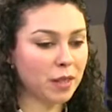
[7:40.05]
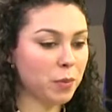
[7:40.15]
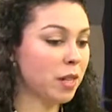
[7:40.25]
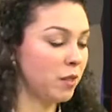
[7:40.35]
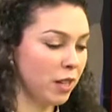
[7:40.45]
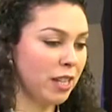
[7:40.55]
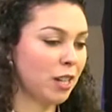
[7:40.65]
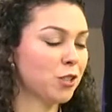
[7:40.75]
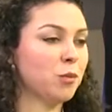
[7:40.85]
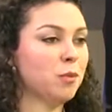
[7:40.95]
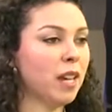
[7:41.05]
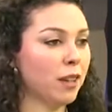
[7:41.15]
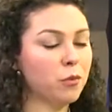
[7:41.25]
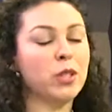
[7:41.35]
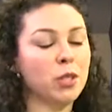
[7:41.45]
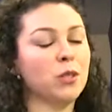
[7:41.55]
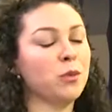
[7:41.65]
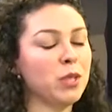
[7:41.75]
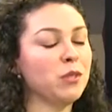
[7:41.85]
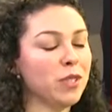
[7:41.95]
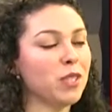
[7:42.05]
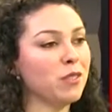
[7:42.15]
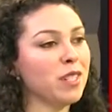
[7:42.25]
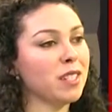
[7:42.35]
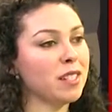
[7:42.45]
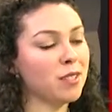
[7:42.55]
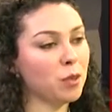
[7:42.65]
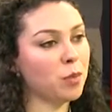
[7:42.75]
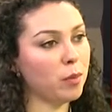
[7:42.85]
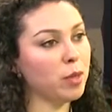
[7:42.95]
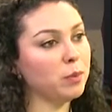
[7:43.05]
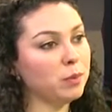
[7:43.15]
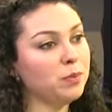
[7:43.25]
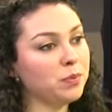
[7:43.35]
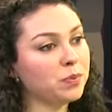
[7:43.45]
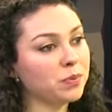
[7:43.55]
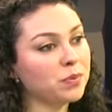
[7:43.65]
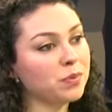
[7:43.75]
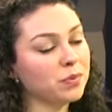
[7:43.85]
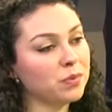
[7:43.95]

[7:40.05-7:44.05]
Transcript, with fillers: but that should, yeah, we do we do visitor visas, no problem. Wonderful. Mm